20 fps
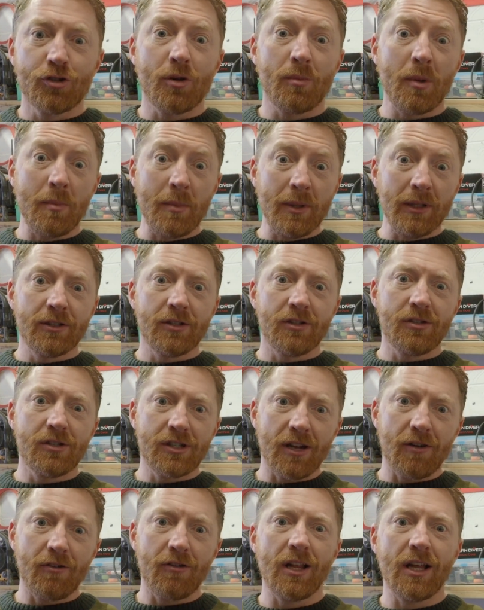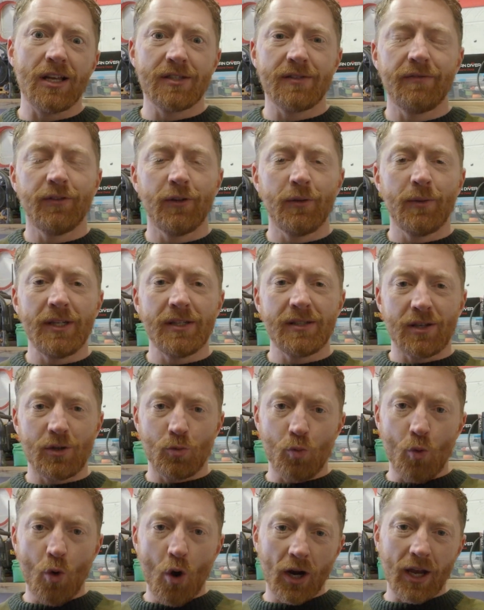on my Milton Sterilising fluid. It says
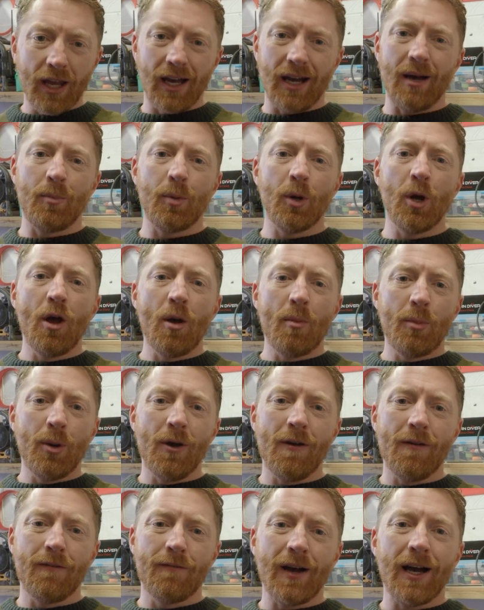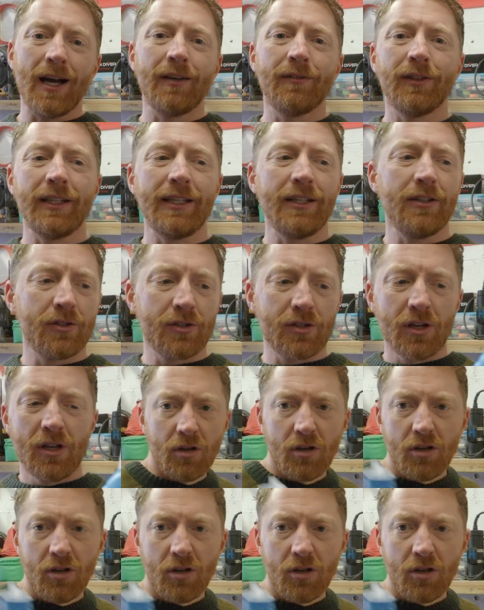1 cap per 5 litres.